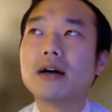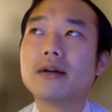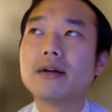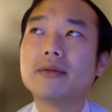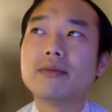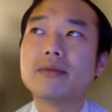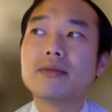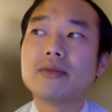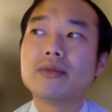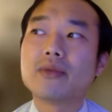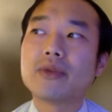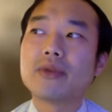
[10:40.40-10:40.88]

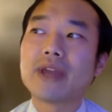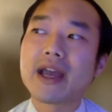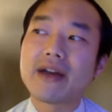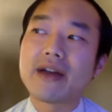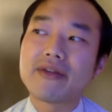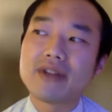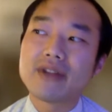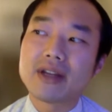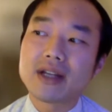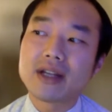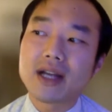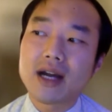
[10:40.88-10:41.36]
we have
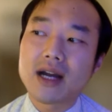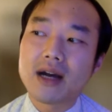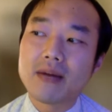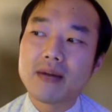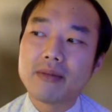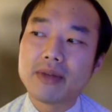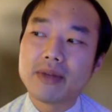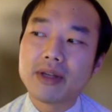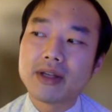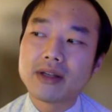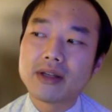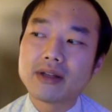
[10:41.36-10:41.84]
an
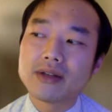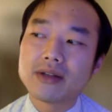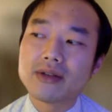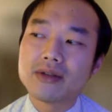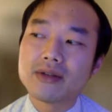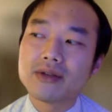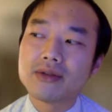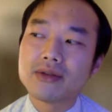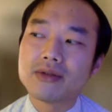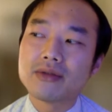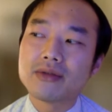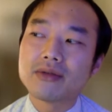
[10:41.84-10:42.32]
incumbent
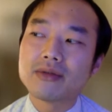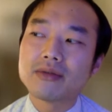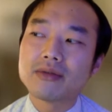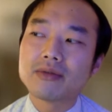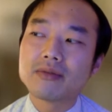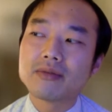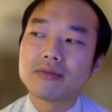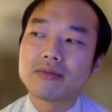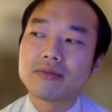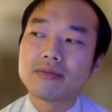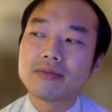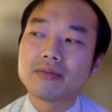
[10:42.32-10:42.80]
who
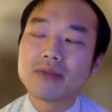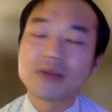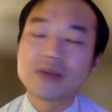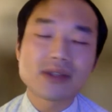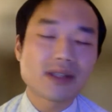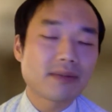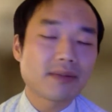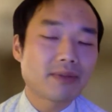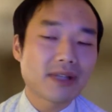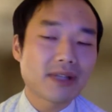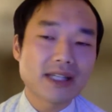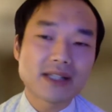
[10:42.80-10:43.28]

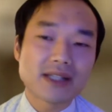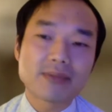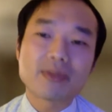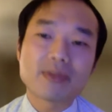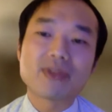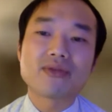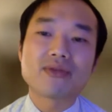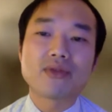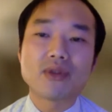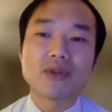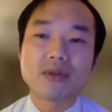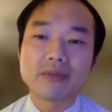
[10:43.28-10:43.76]
mostly plays
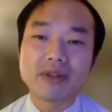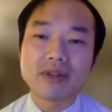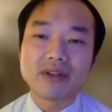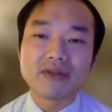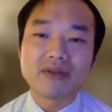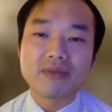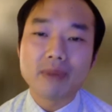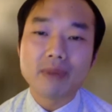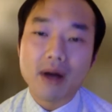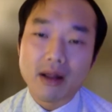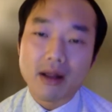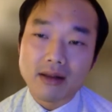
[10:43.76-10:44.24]
performative
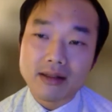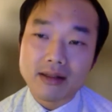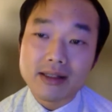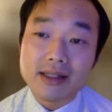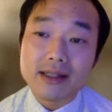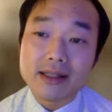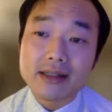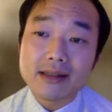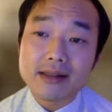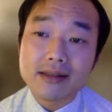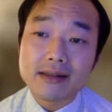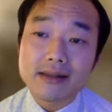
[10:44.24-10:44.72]

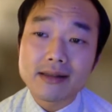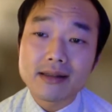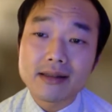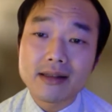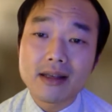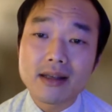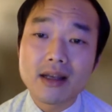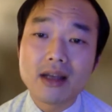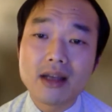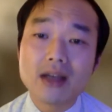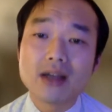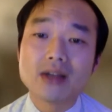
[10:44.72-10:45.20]
politics,
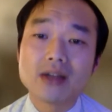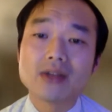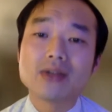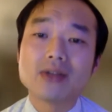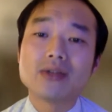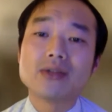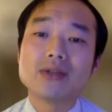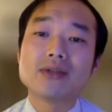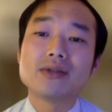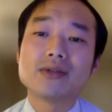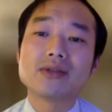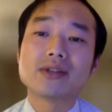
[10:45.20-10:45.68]

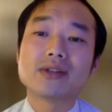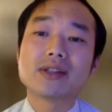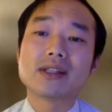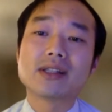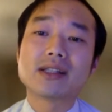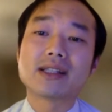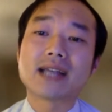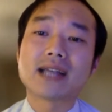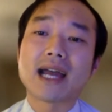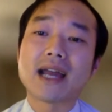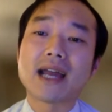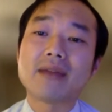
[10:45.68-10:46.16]
who's the
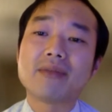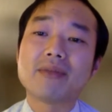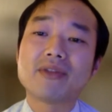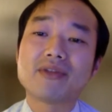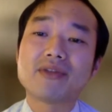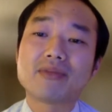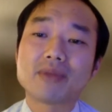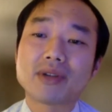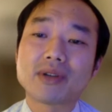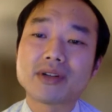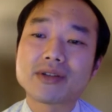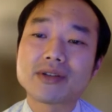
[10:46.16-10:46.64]
type
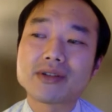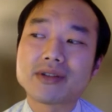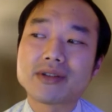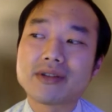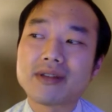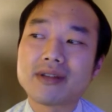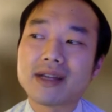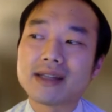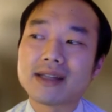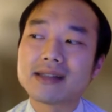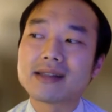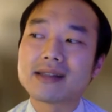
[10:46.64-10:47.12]
of person
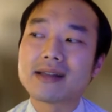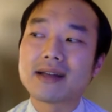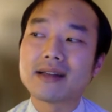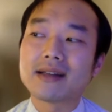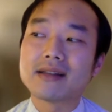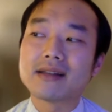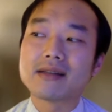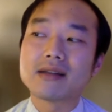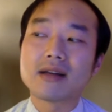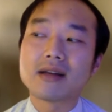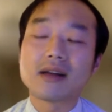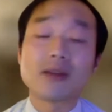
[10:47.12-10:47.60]
that
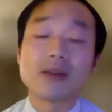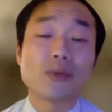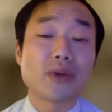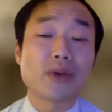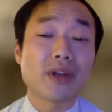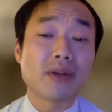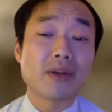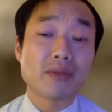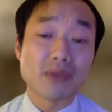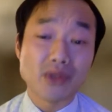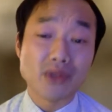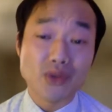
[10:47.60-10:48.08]
signs on
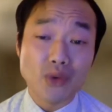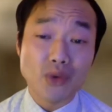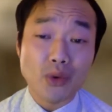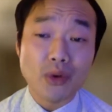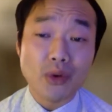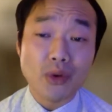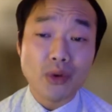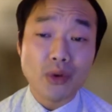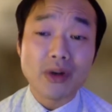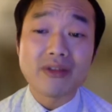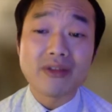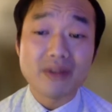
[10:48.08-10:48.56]
when a
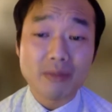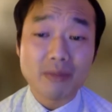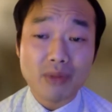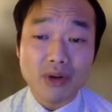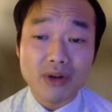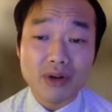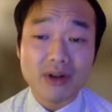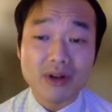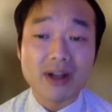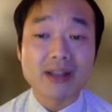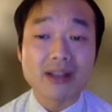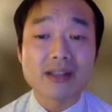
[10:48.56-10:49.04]
majority of the
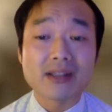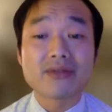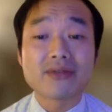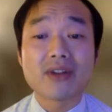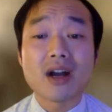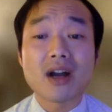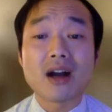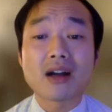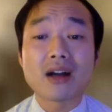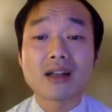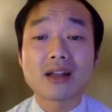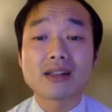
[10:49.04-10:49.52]
progressive
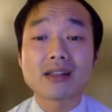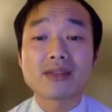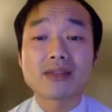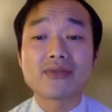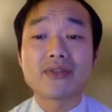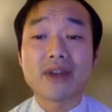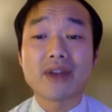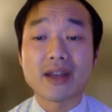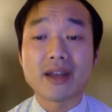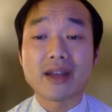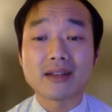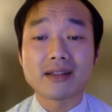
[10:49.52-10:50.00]
caucus
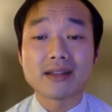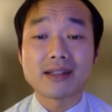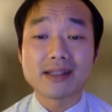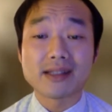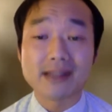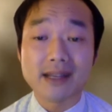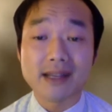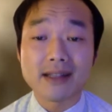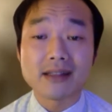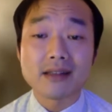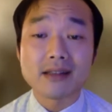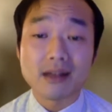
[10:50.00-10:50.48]
finally
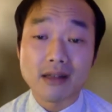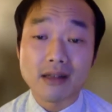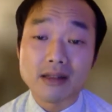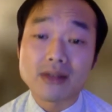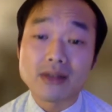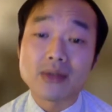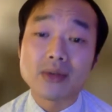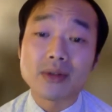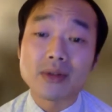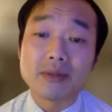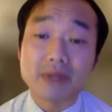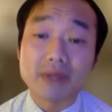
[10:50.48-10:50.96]
signs on
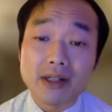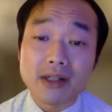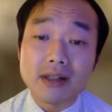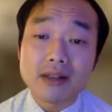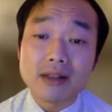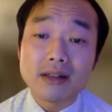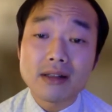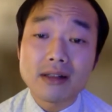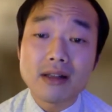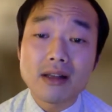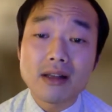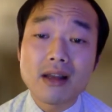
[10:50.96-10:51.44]
to a
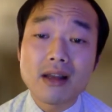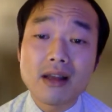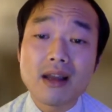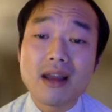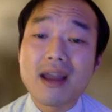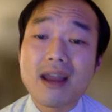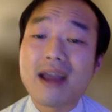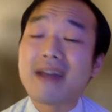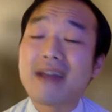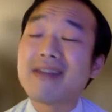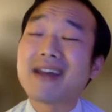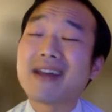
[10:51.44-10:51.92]
bill.
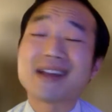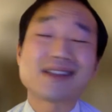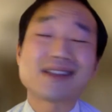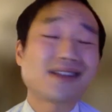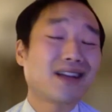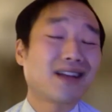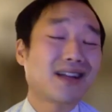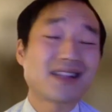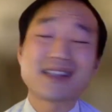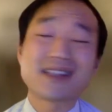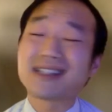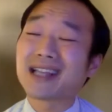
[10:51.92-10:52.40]
And that's
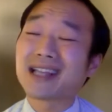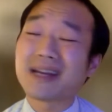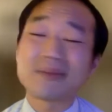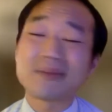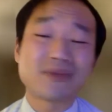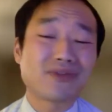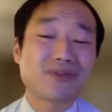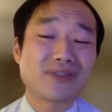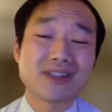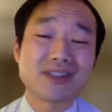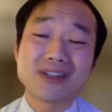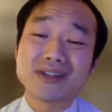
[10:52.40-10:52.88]
not the type
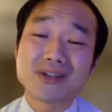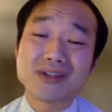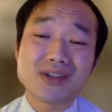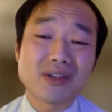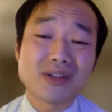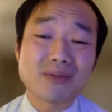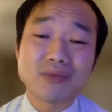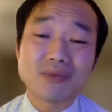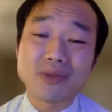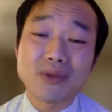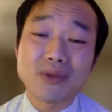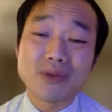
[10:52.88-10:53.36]
of
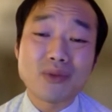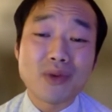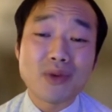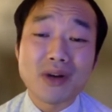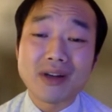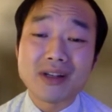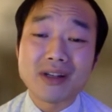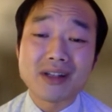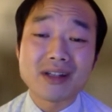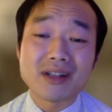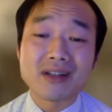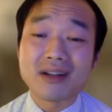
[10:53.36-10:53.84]
leadership we
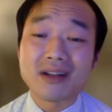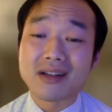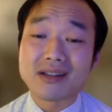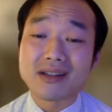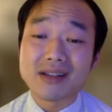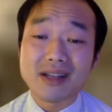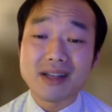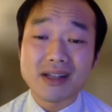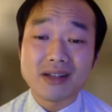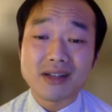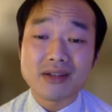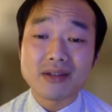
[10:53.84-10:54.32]
want in Los
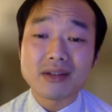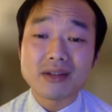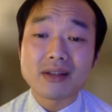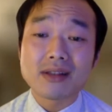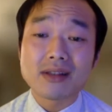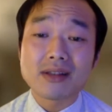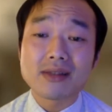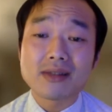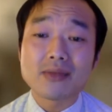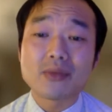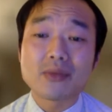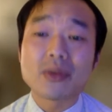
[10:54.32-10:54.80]

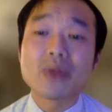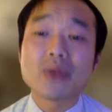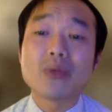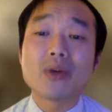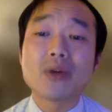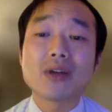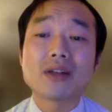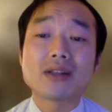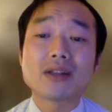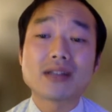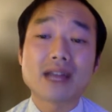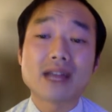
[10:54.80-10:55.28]
Angeles. We
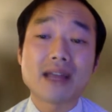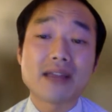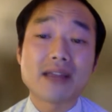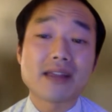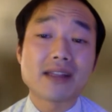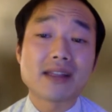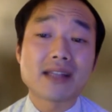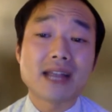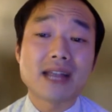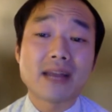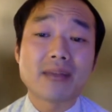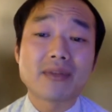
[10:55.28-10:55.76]
want the
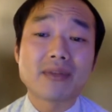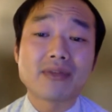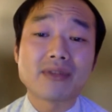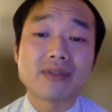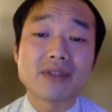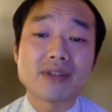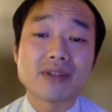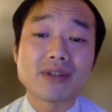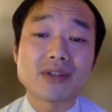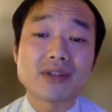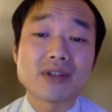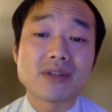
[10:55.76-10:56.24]
type of
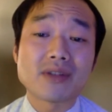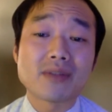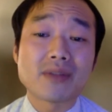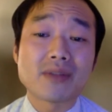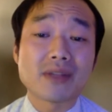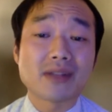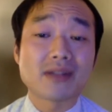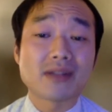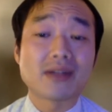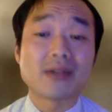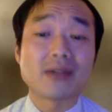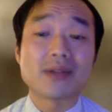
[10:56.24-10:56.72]
leadership
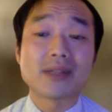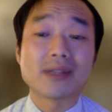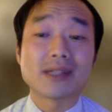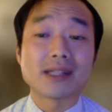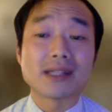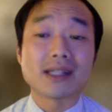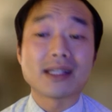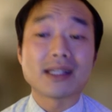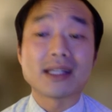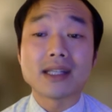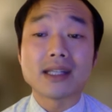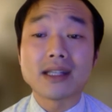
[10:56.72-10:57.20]
that's always
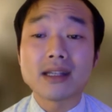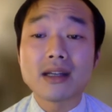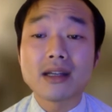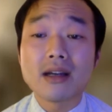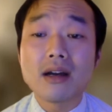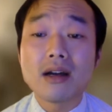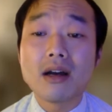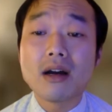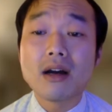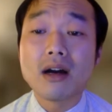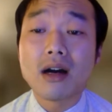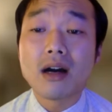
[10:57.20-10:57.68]
leading
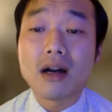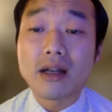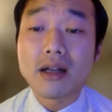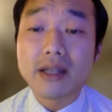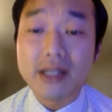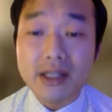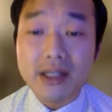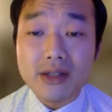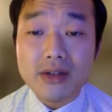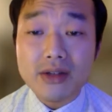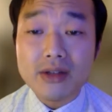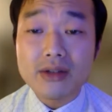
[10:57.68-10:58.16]
on
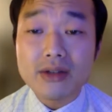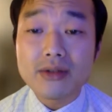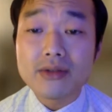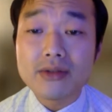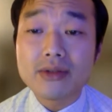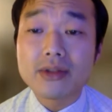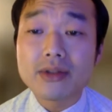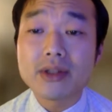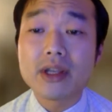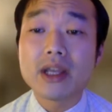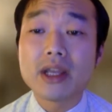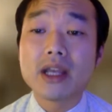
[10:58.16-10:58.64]

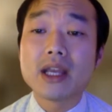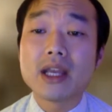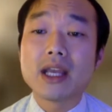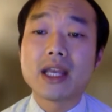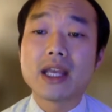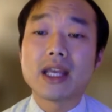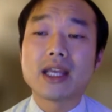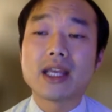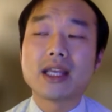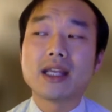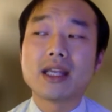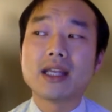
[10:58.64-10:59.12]
issues.
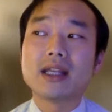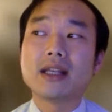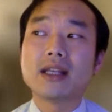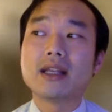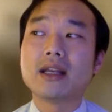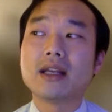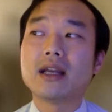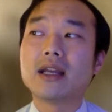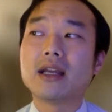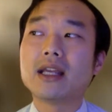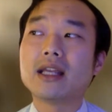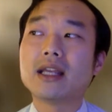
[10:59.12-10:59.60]

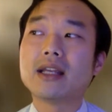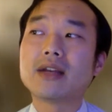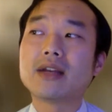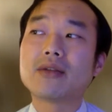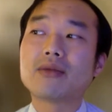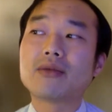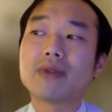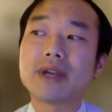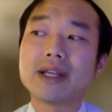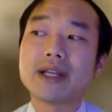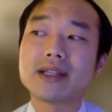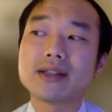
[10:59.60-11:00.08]
And in a
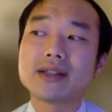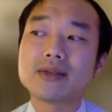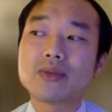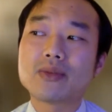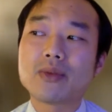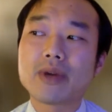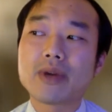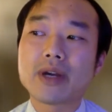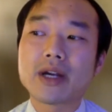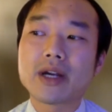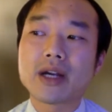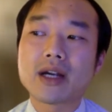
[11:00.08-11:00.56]
race
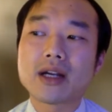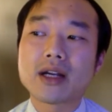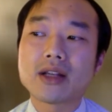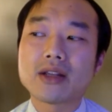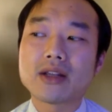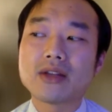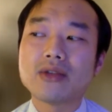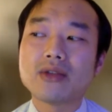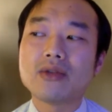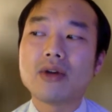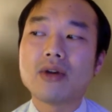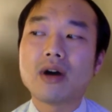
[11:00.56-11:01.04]
where
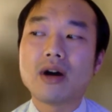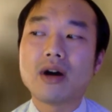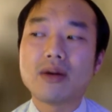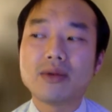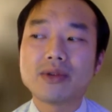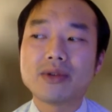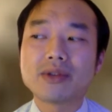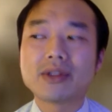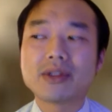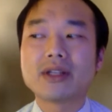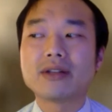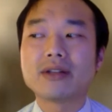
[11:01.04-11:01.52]
you
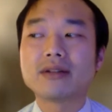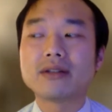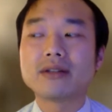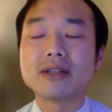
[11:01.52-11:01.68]
almost nearly